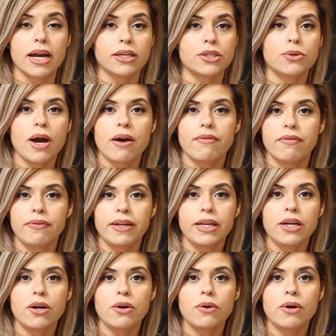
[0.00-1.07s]
I do have a
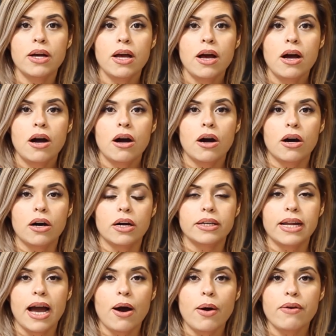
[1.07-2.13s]
video on
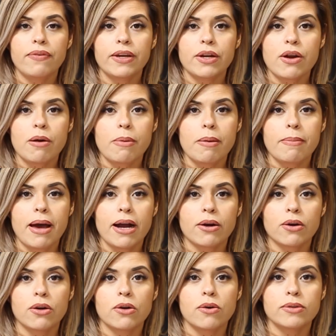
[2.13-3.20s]
how I figure out my
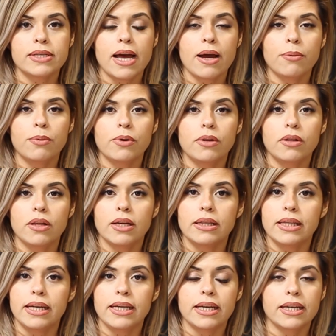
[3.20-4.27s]
macros. I will
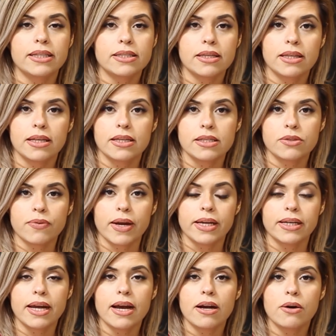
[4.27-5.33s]
link it to this right
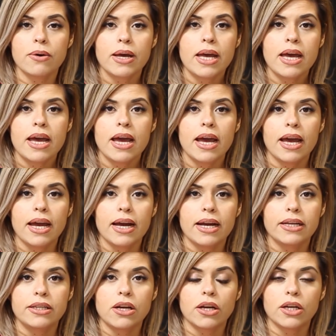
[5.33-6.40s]
now
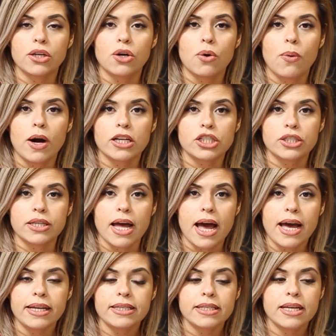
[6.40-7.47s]
and y'all can go watch
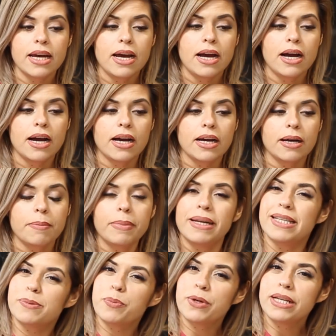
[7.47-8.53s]
that. But
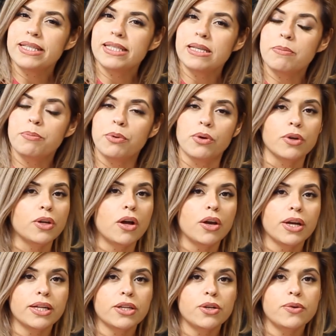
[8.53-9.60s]
it's pretty simple. All
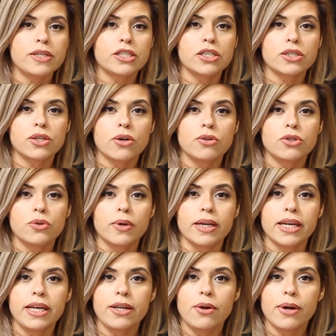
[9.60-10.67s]
you have to do is just go to a
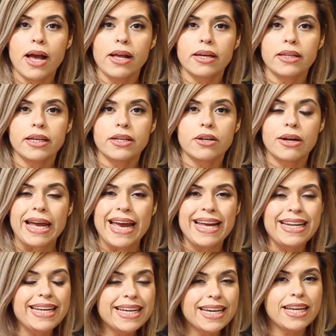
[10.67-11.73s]
keto calculator.
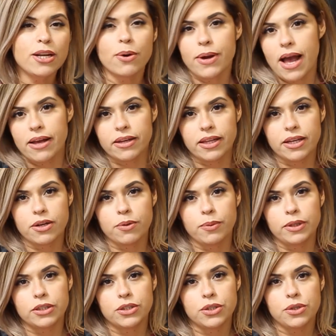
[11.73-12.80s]
Any keto calculator
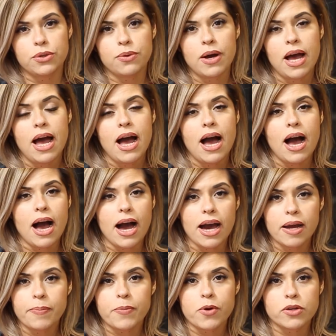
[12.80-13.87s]
will do.
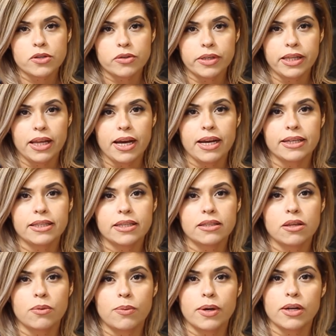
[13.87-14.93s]
I personally like
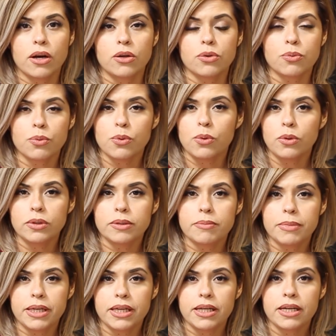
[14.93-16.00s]
the one on Ruled
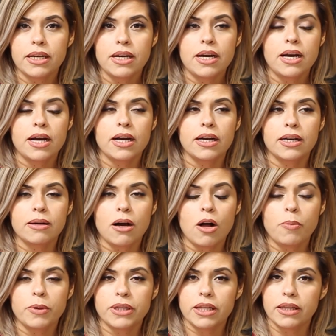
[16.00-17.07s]
Me.
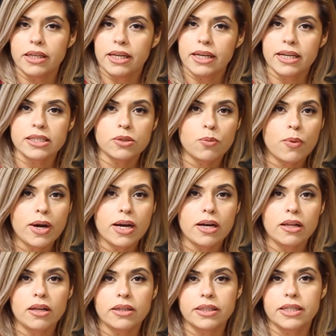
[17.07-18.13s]
I'll put the link as
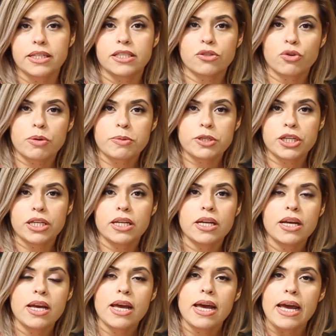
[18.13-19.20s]
well on the description.